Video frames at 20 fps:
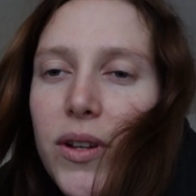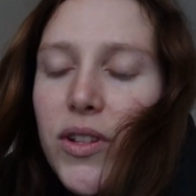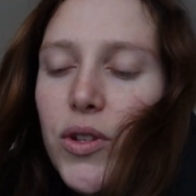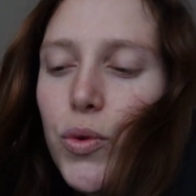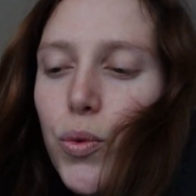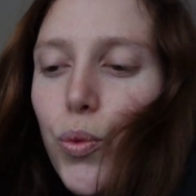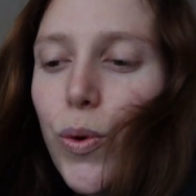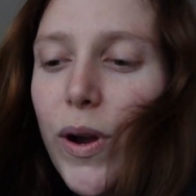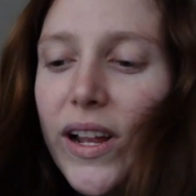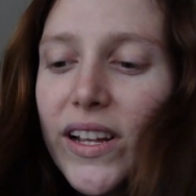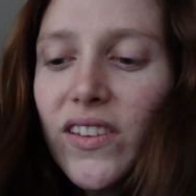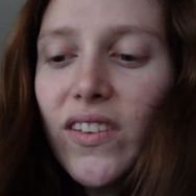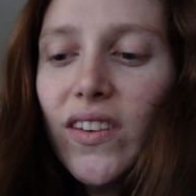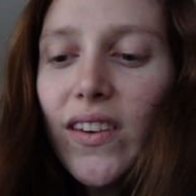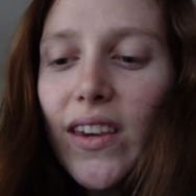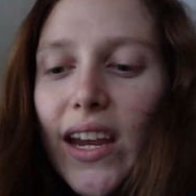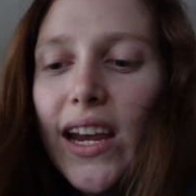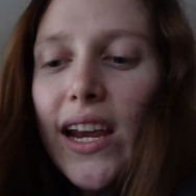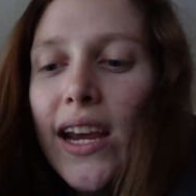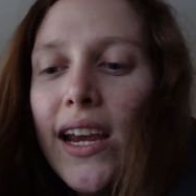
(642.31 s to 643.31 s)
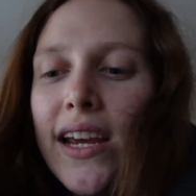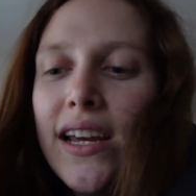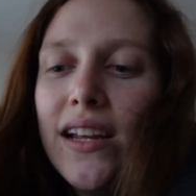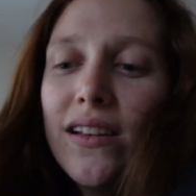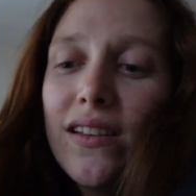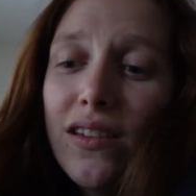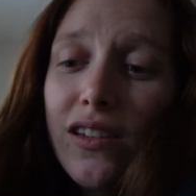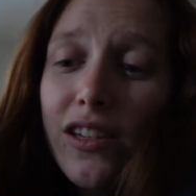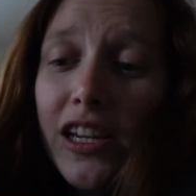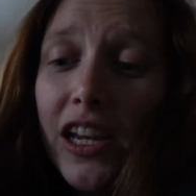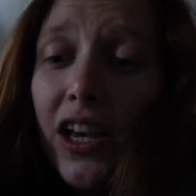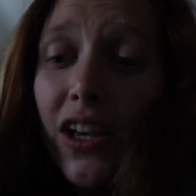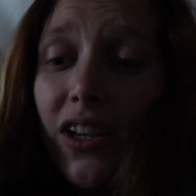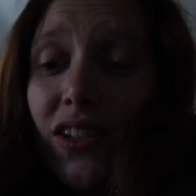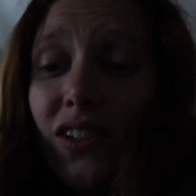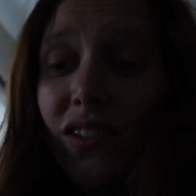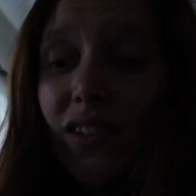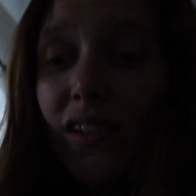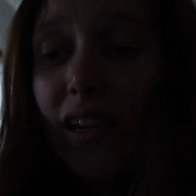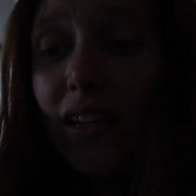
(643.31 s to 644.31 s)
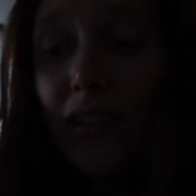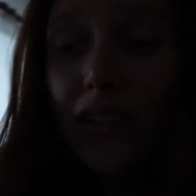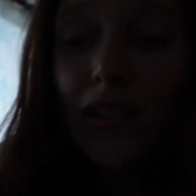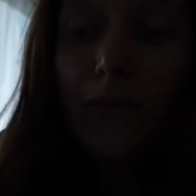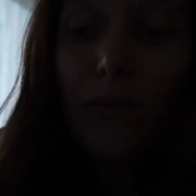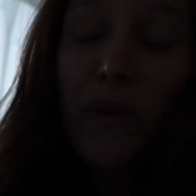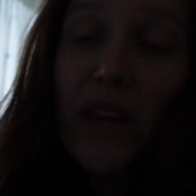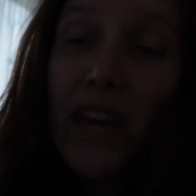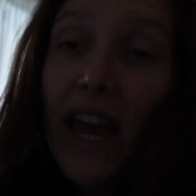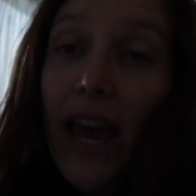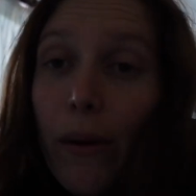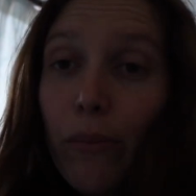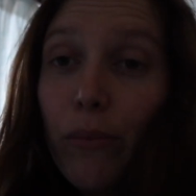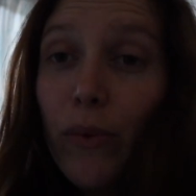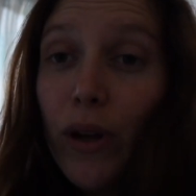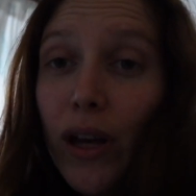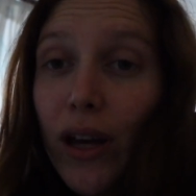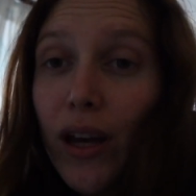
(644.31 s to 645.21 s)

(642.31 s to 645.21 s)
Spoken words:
It's Wednesday, it's 6 p.m.